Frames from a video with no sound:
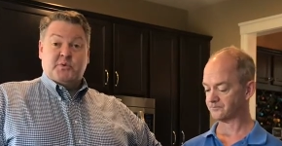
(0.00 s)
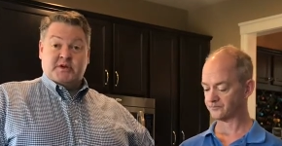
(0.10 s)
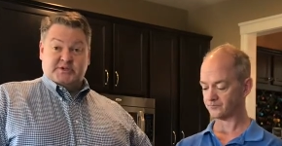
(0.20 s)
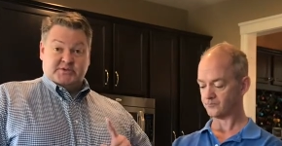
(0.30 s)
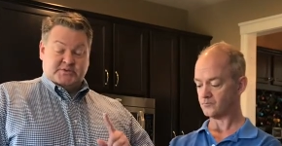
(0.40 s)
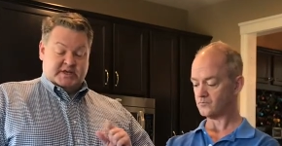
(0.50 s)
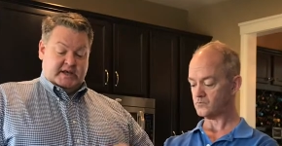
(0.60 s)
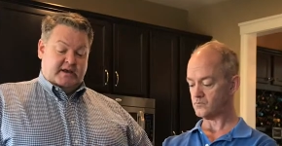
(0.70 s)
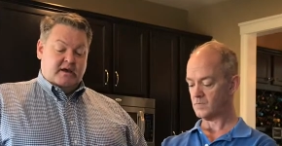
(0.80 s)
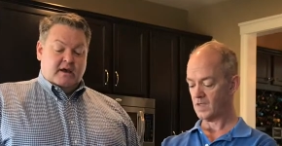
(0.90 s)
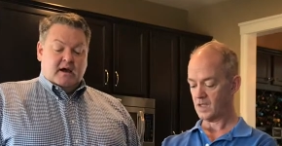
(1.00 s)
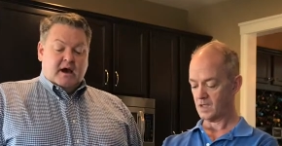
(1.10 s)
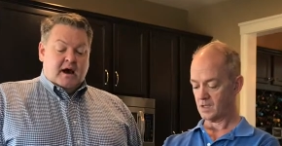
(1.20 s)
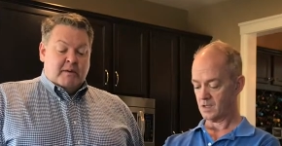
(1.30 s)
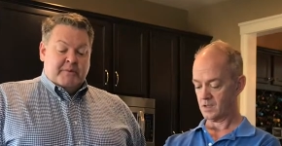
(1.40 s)
Speaker 1: we're gonna do today.
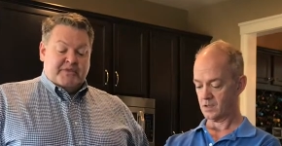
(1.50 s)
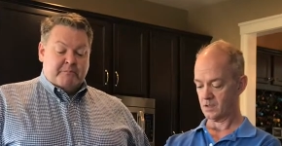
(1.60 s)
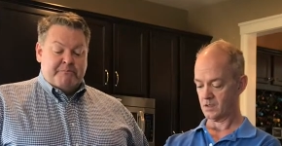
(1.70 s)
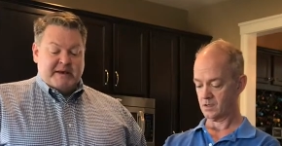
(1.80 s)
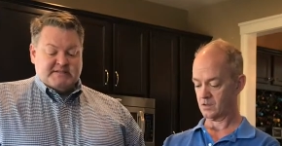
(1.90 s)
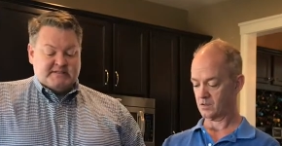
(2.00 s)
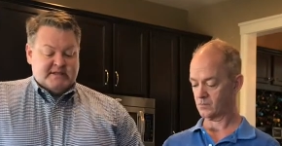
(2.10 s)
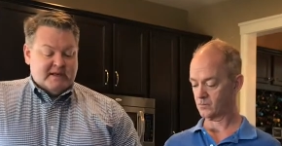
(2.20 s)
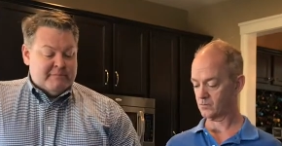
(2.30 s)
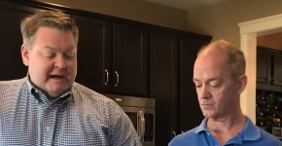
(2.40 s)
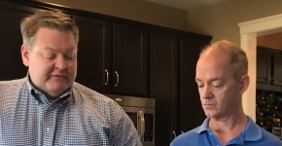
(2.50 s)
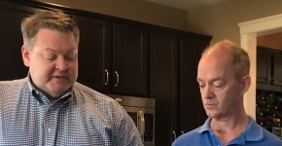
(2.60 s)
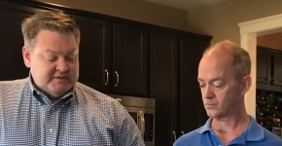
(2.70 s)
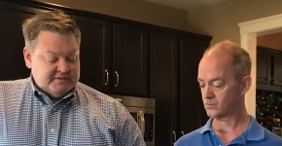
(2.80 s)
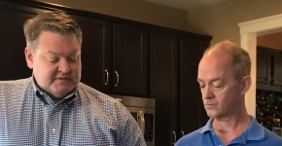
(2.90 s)
Um, but the best thing about
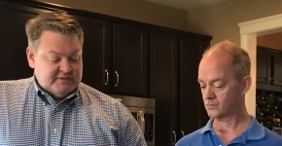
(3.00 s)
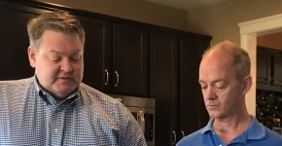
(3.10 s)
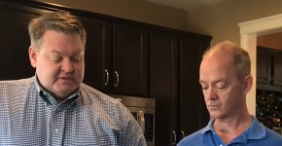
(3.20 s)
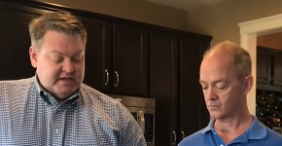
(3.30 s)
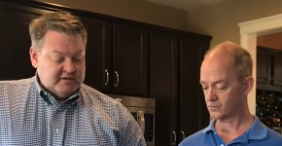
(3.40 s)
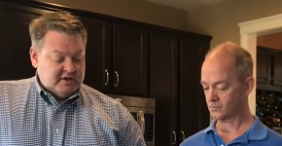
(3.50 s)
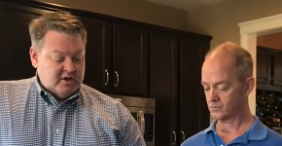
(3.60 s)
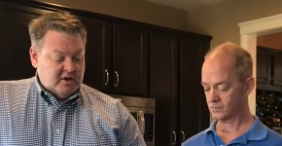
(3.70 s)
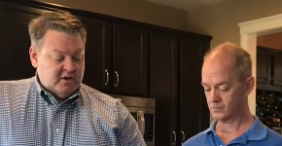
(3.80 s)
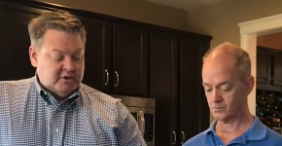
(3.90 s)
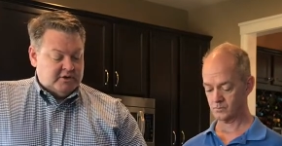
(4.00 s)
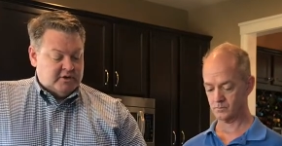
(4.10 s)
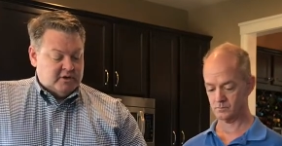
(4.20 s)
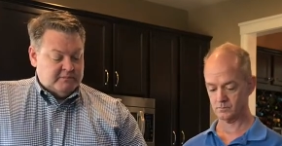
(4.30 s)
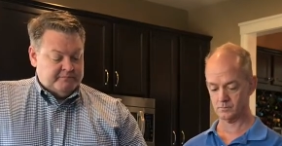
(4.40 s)
this is if you take the
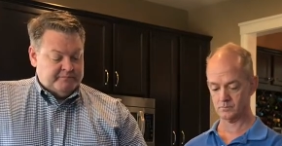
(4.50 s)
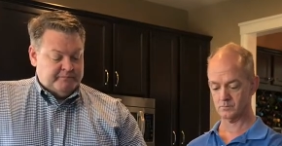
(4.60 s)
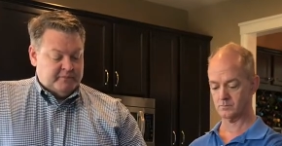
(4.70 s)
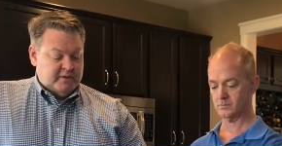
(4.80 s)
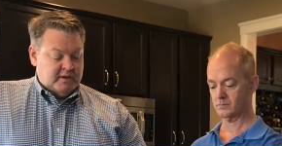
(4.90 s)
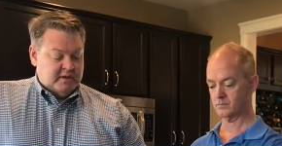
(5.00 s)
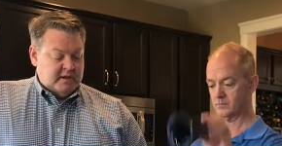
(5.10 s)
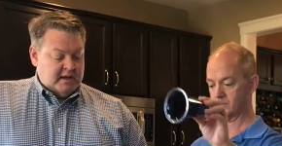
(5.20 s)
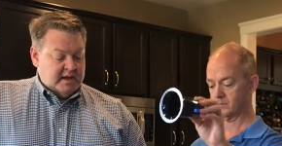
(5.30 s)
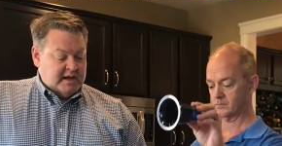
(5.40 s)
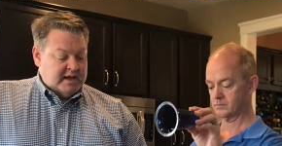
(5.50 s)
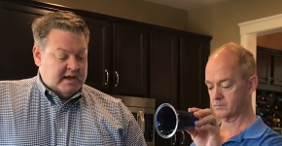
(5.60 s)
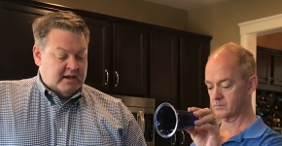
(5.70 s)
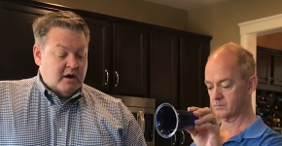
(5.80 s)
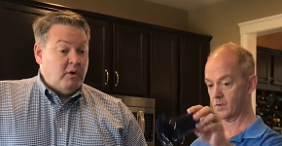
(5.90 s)
colander
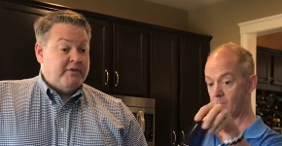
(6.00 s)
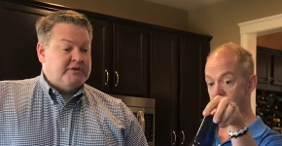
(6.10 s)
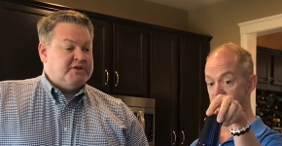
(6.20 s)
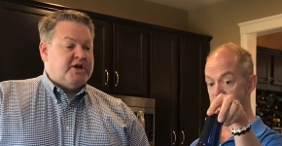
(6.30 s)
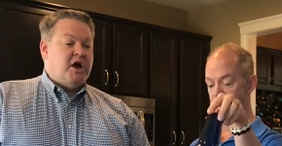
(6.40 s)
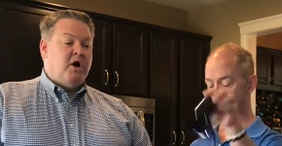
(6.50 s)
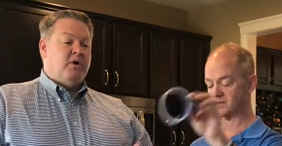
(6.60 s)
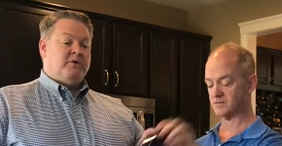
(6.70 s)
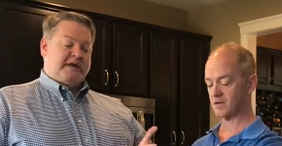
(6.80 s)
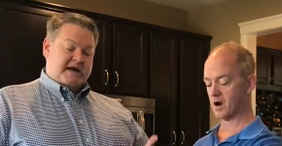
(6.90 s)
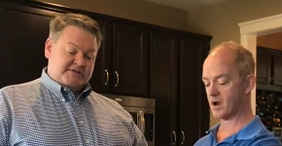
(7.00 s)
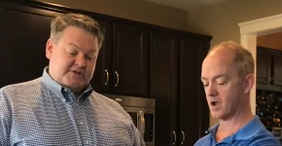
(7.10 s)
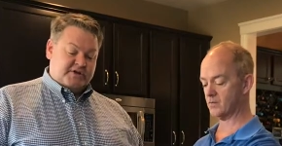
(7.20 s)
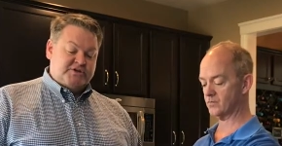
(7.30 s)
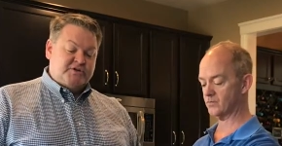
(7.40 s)
and, oh, and there's a cone. Piece. Yes,
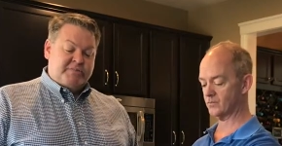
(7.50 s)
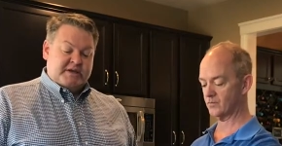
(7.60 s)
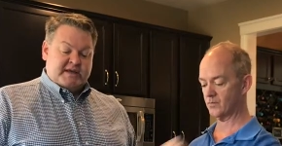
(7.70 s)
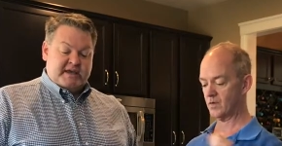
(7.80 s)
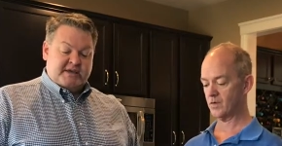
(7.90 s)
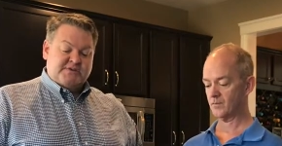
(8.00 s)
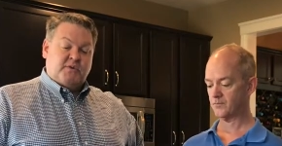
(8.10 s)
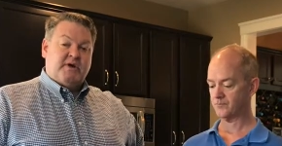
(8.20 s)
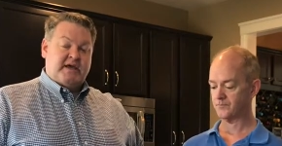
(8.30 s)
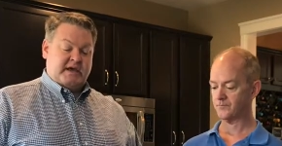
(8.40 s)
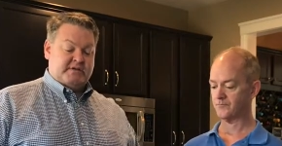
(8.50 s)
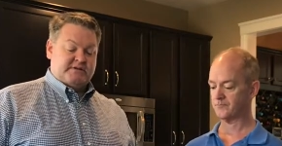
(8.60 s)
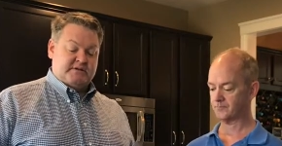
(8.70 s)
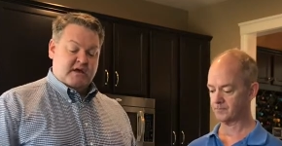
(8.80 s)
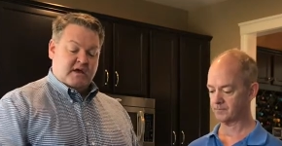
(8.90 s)
cone. you can do bundt cakes or
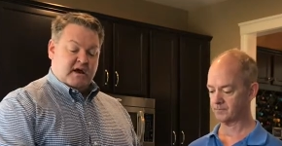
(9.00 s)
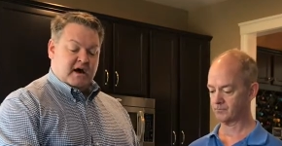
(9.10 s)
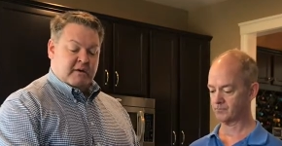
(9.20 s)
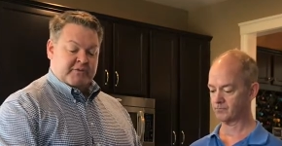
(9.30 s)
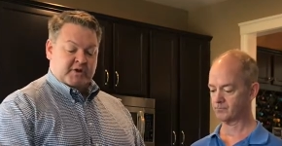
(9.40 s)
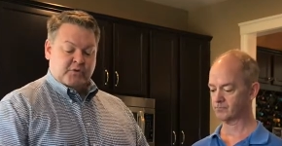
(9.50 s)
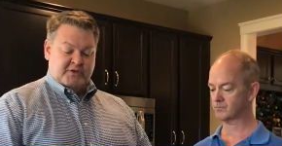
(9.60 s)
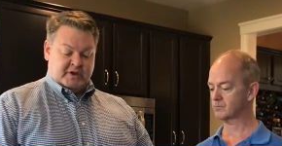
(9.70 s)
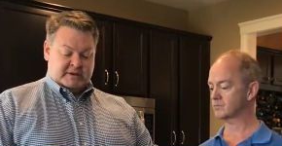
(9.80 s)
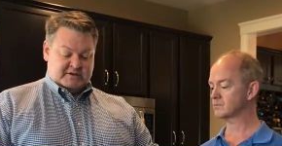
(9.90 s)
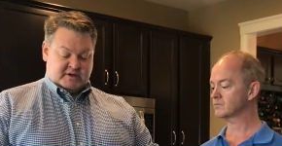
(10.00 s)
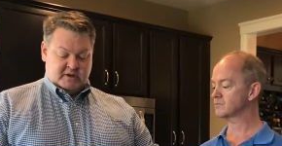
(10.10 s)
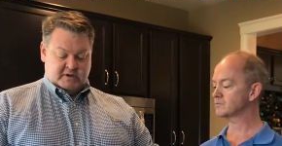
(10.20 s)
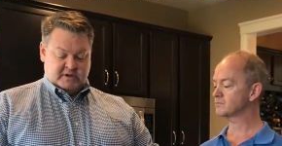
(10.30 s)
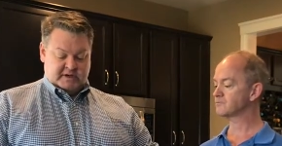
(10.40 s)
cakes. Um, the cool thing about the
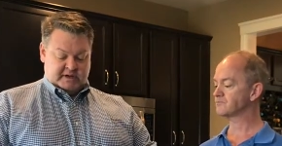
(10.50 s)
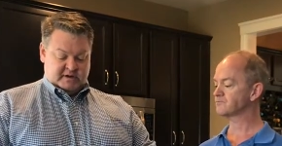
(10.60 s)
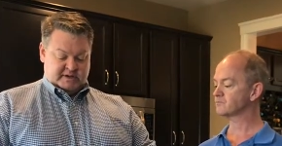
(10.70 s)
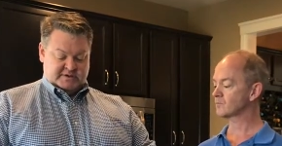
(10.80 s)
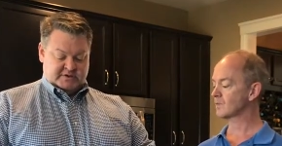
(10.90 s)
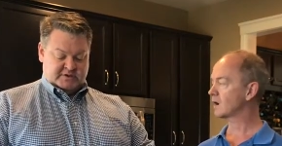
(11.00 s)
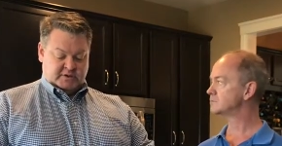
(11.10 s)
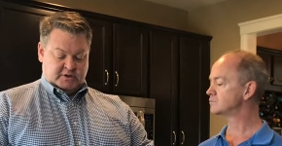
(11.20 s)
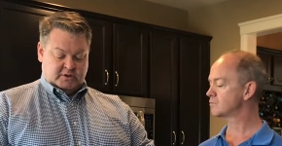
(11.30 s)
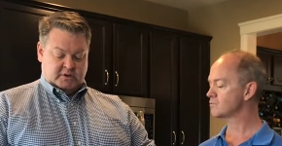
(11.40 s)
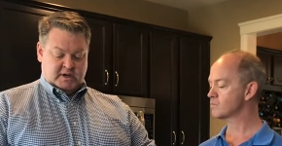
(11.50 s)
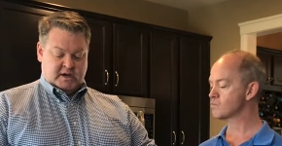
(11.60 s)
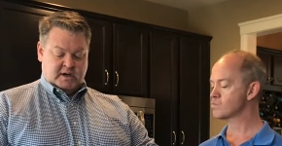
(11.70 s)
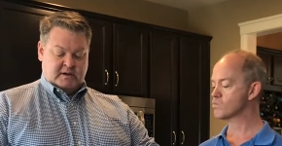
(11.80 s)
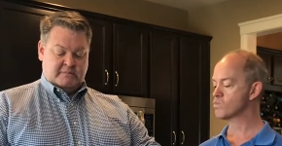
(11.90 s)
cone in here is there's a little
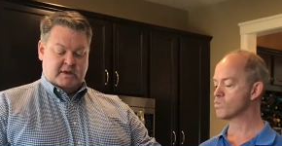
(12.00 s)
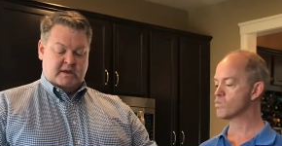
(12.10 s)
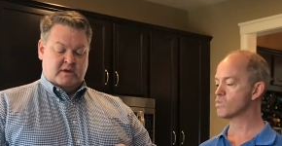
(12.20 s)
um,